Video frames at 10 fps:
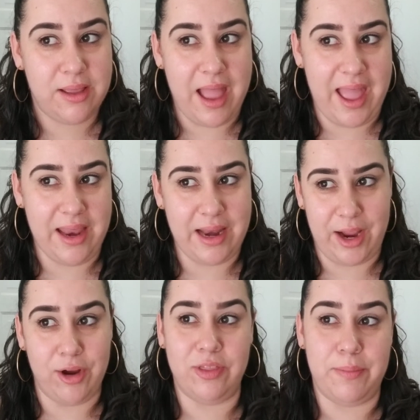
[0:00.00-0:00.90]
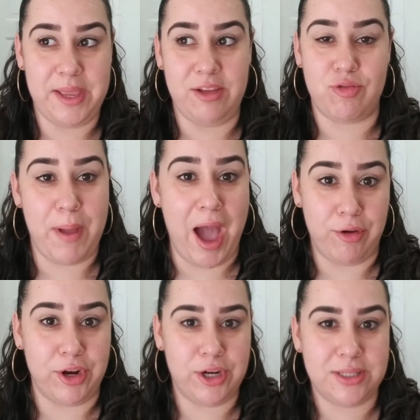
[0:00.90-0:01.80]
And I heard the peach
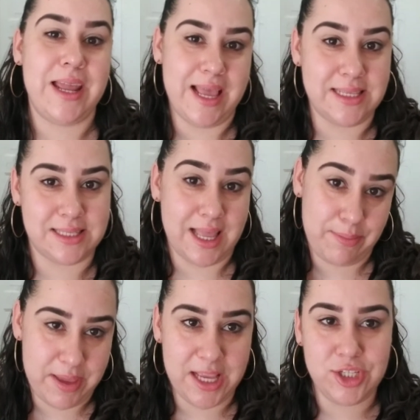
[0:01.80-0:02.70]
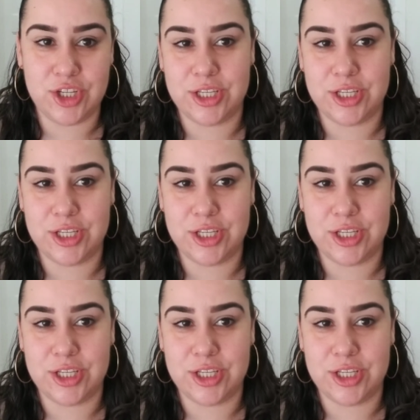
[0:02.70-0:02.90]
powder tastes like peach,